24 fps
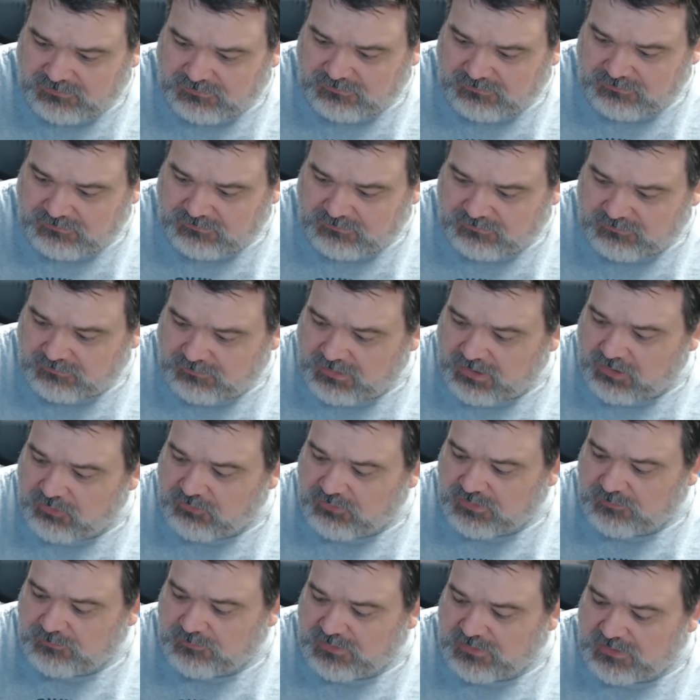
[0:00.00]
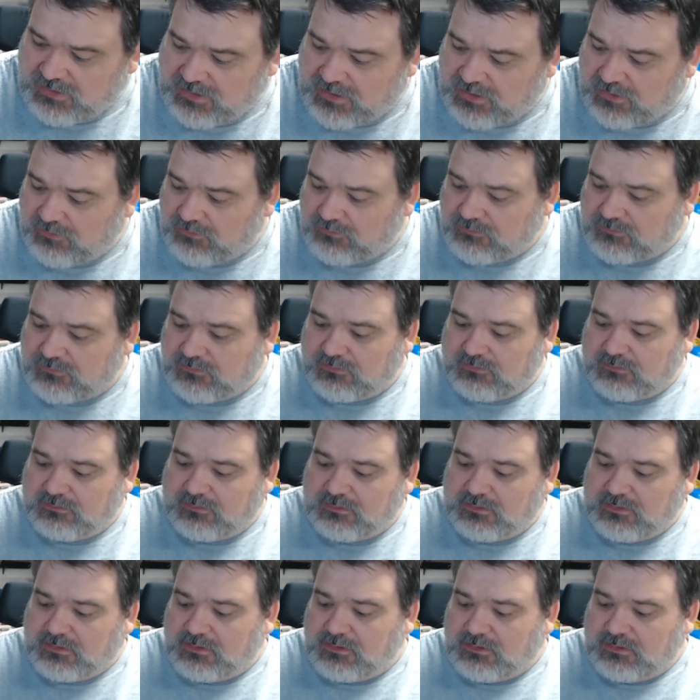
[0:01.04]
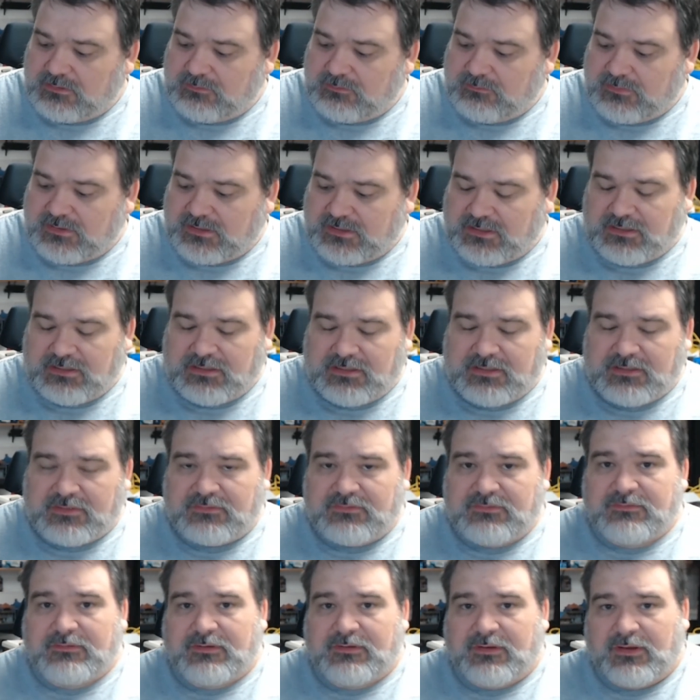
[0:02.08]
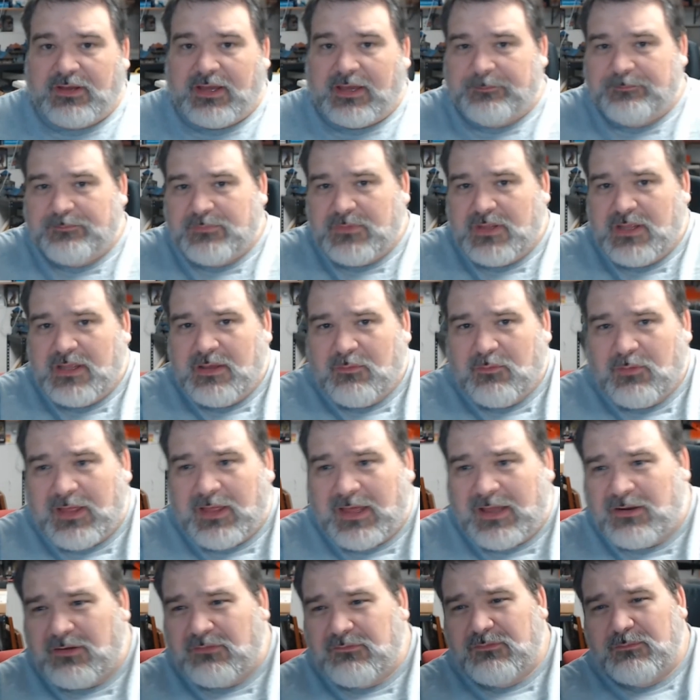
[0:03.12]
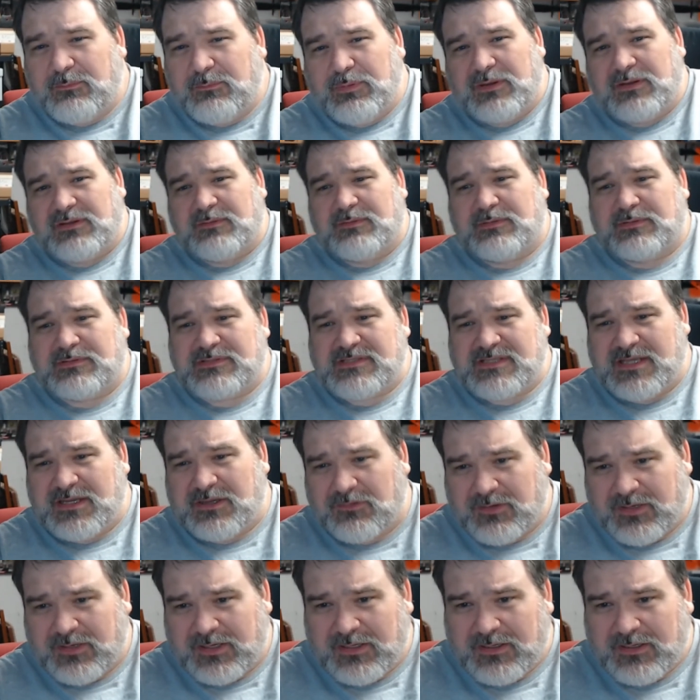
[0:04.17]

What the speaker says: crowding me out. My goodness. Okay. Well, I heard from Printable Scenery,